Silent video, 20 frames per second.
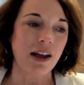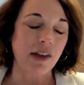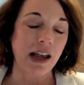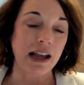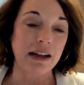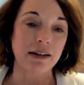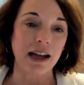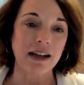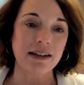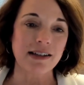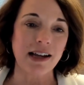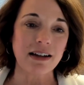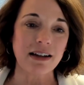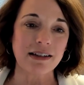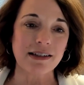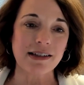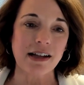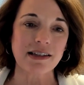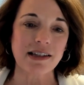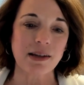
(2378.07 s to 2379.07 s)
And data
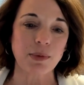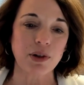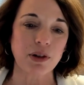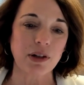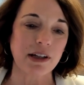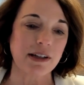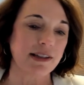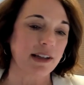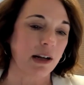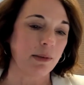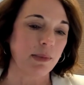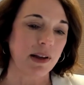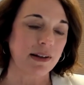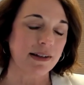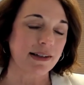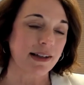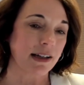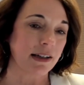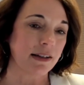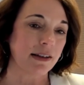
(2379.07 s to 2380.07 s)
accessibility is going to be the
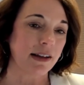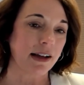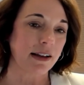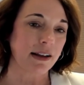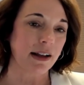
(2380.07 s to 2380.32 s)
second thing